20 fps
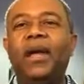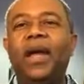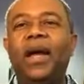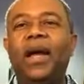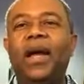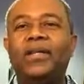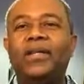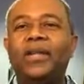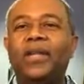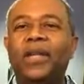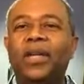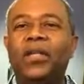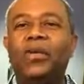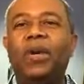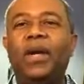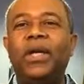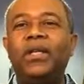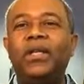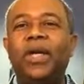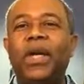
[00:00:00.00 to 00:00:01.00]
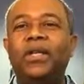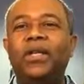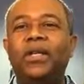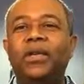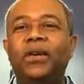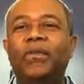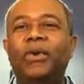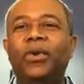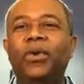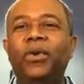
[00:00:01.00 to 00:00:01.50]
has an expectation
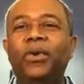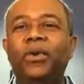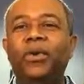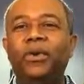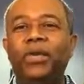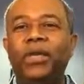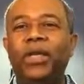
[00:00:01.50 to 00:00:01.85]
of who